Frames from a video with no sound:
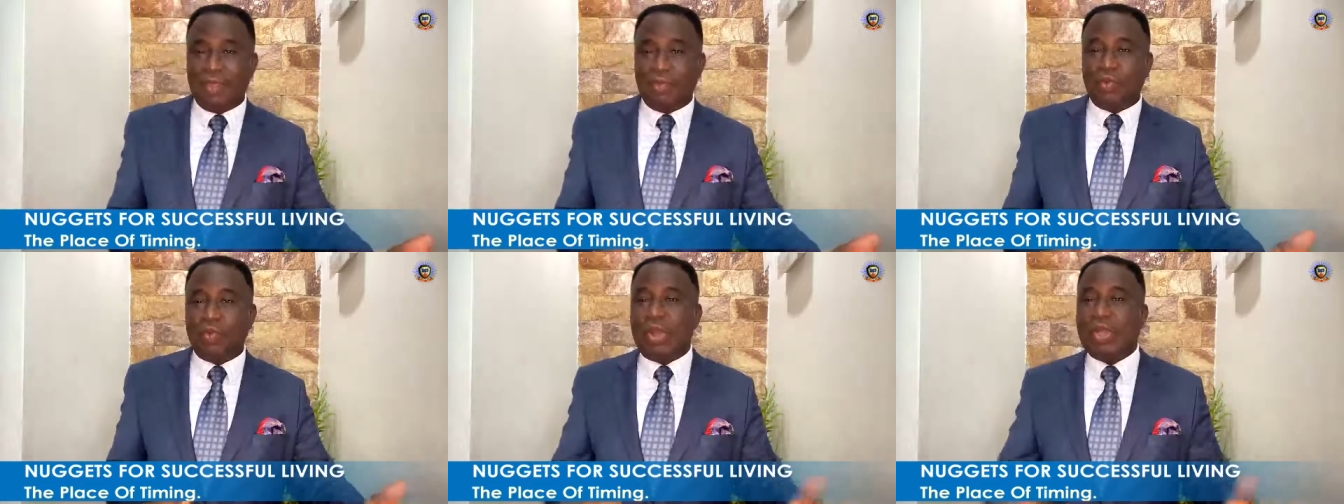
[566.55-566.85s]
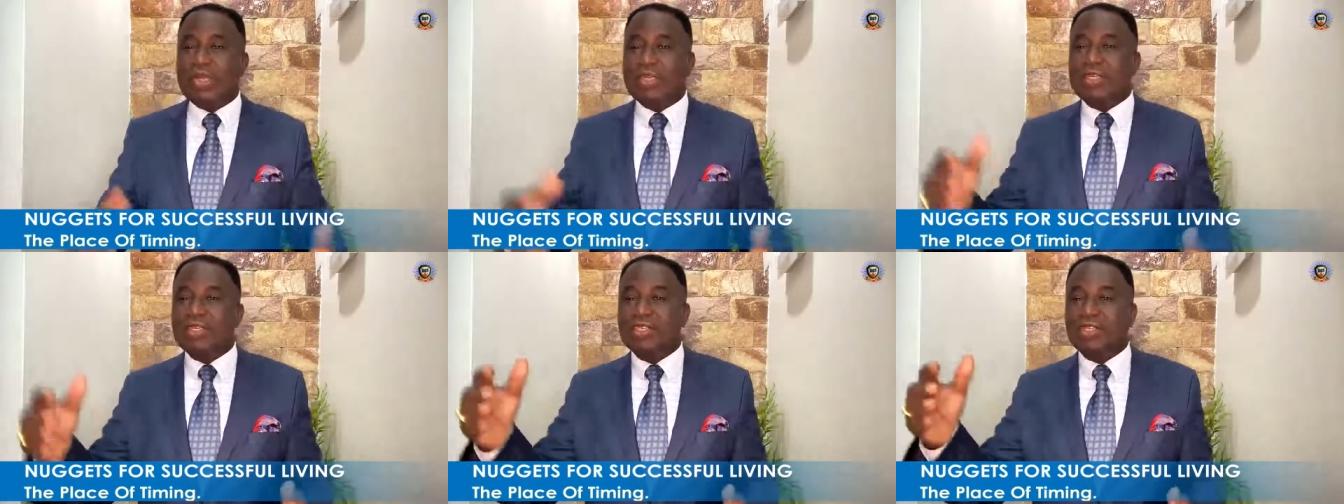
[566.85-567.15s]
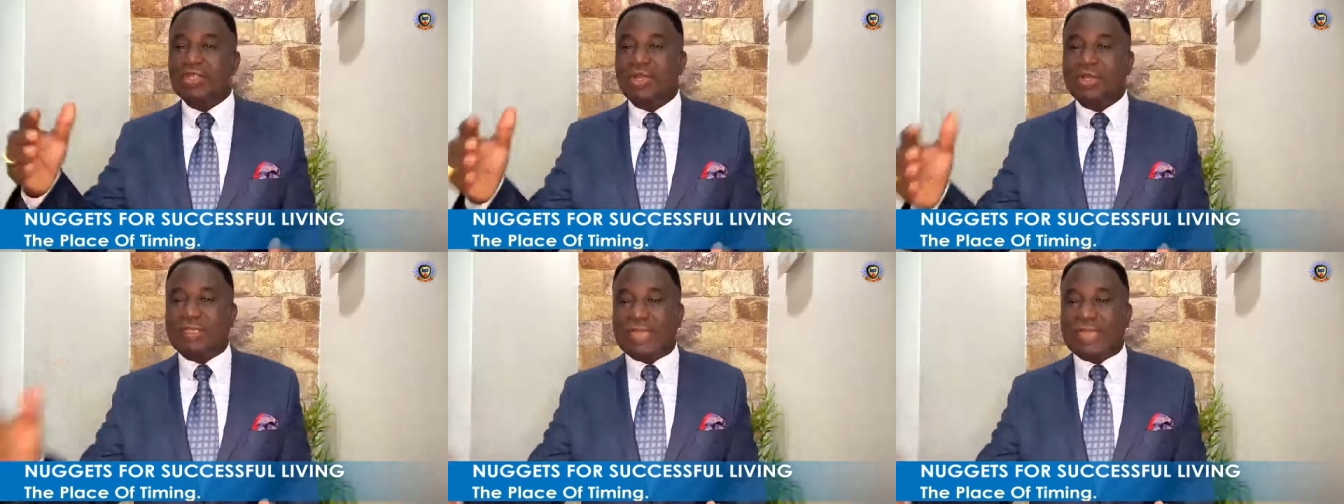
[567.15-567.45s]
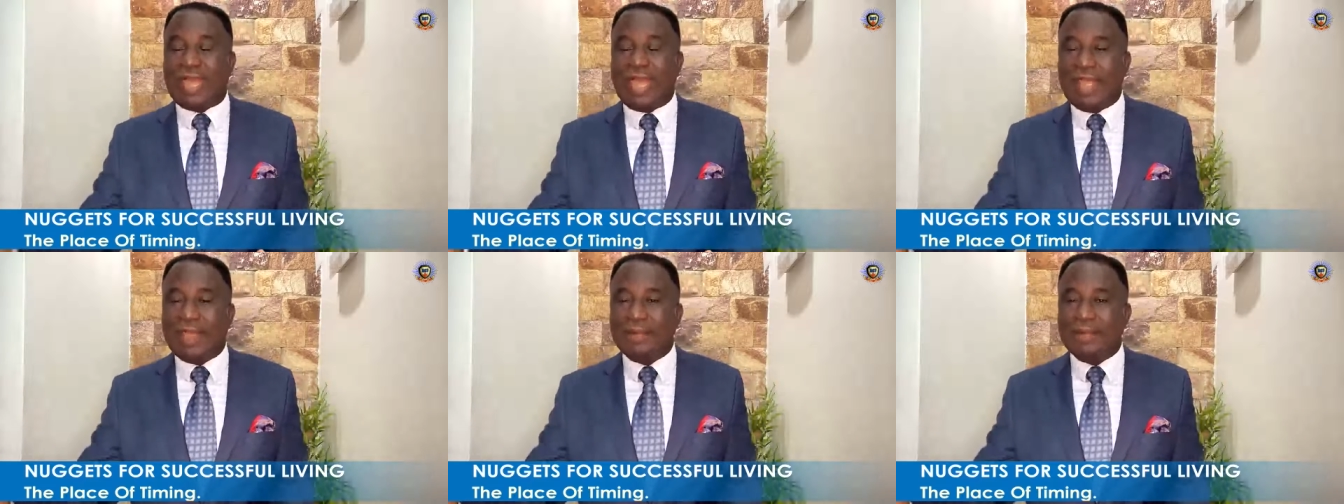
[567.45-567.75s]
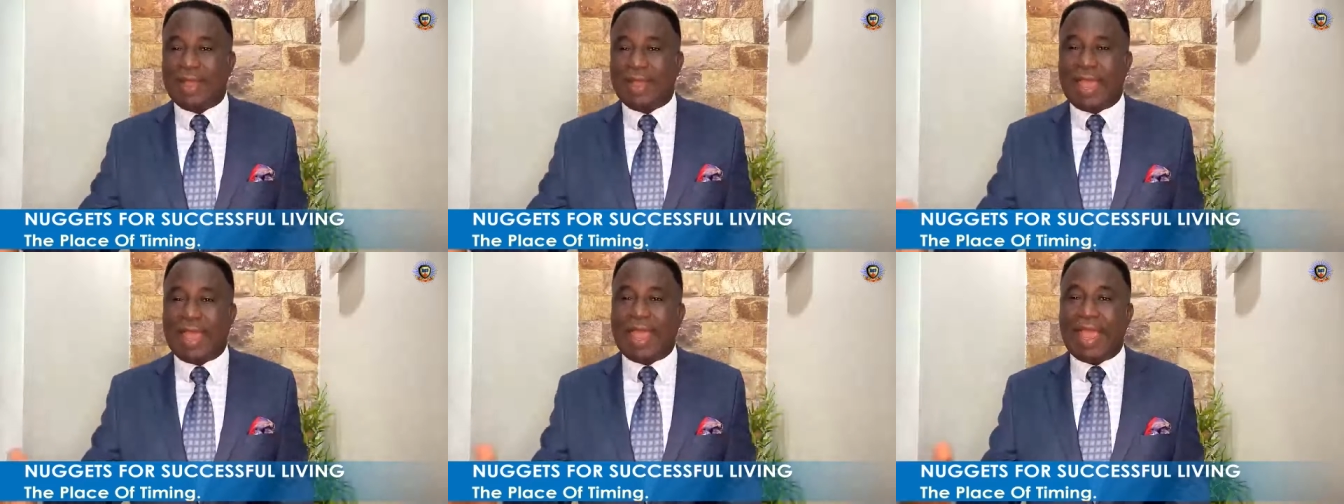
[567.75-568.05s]
When it is your time,
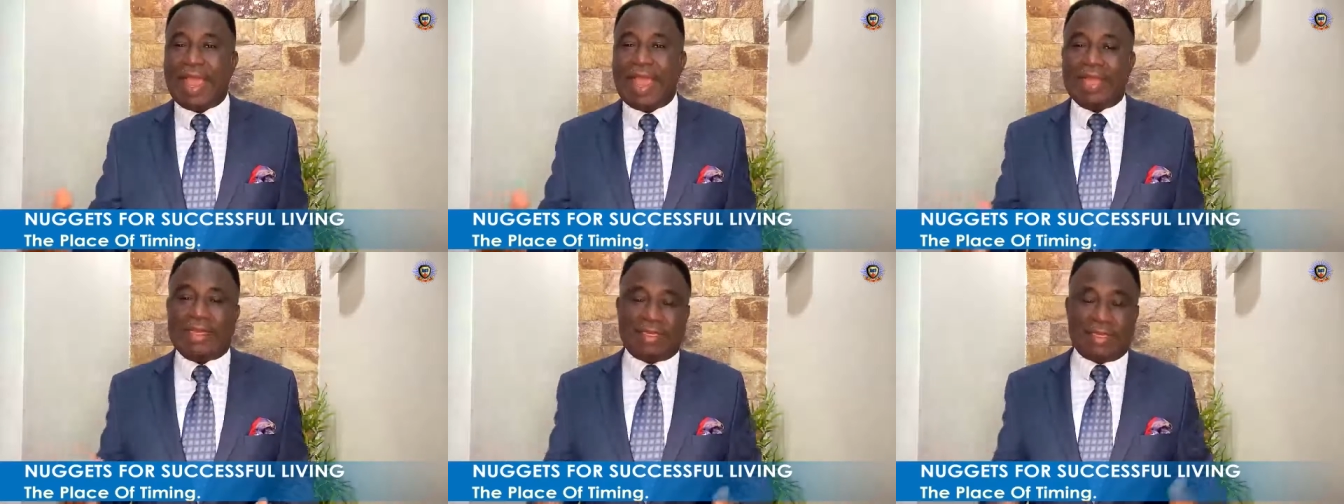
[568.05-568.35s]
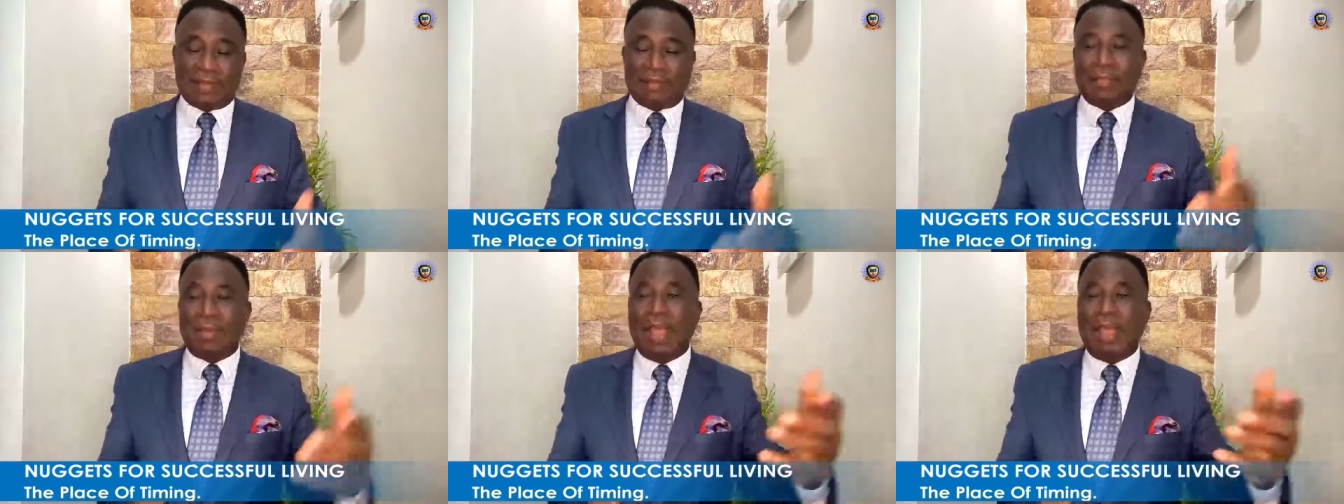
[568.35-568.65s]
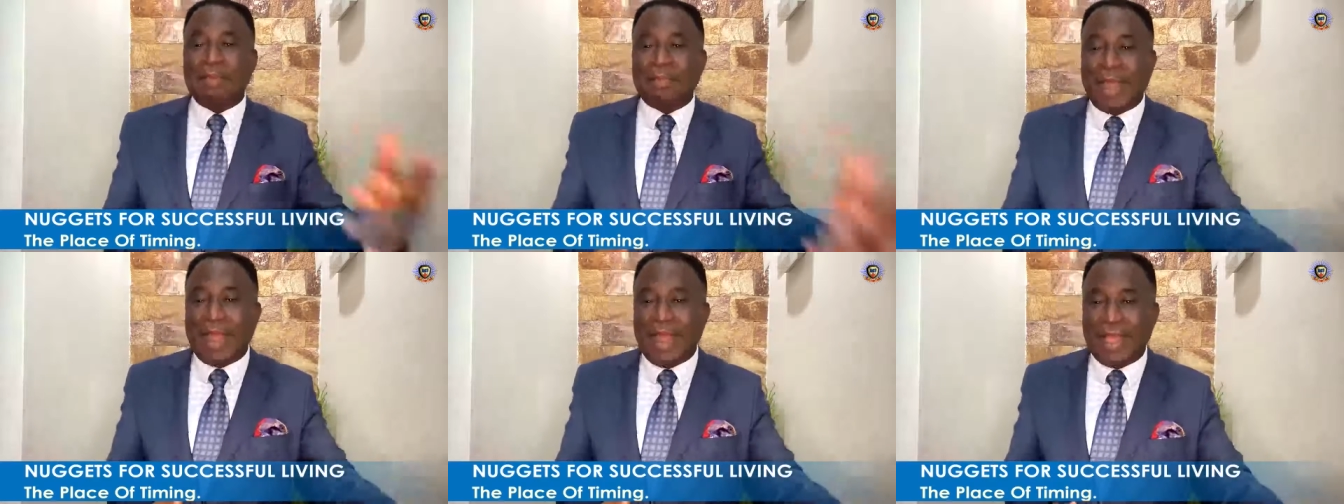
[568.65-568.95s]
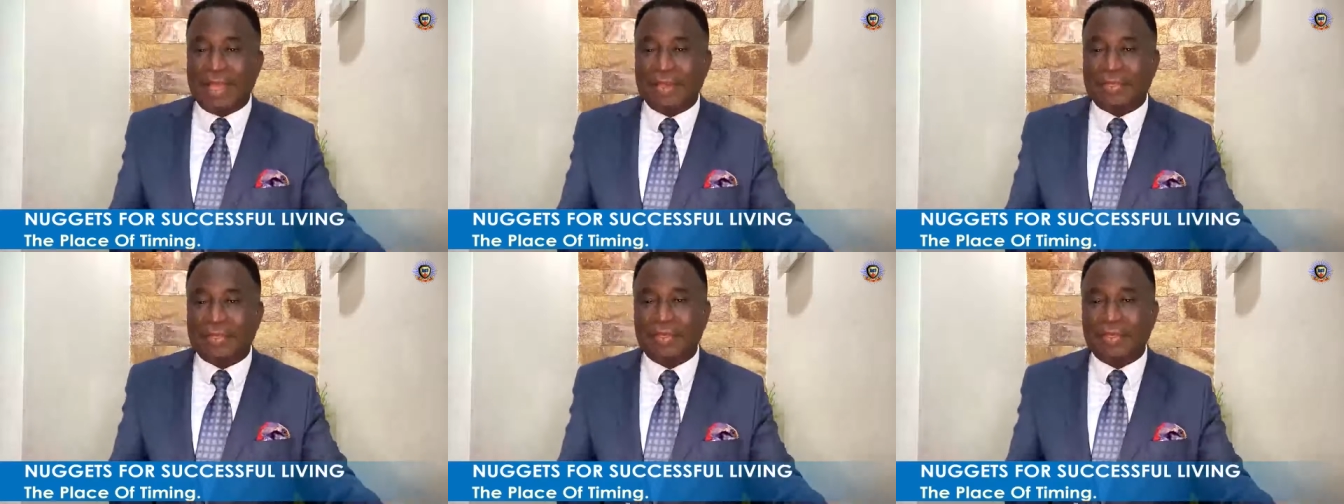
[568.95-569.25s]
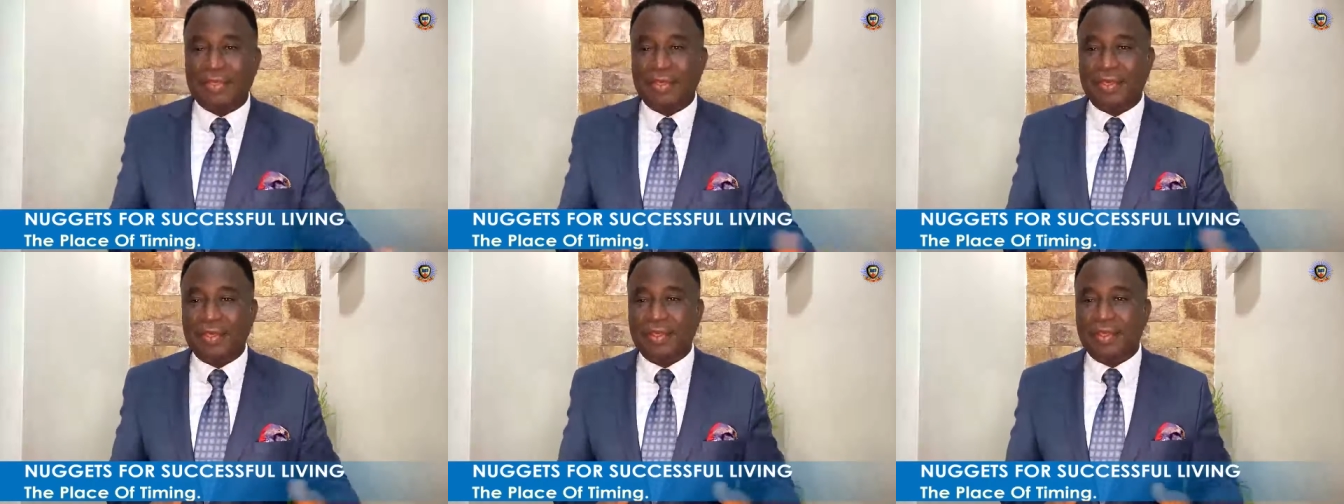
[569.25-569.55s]
I take my
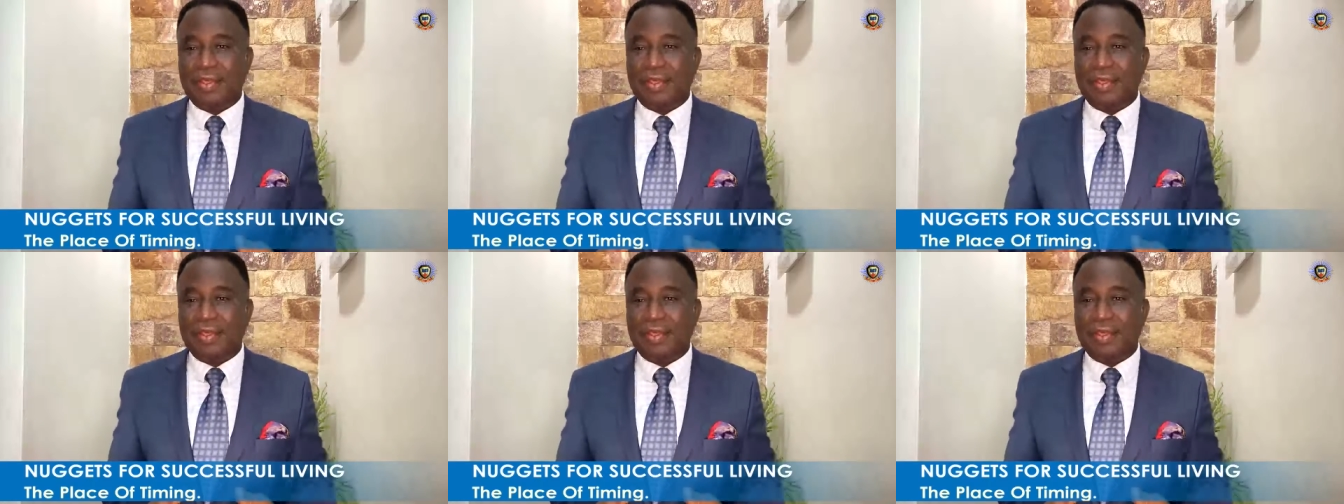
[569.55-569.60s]
breath.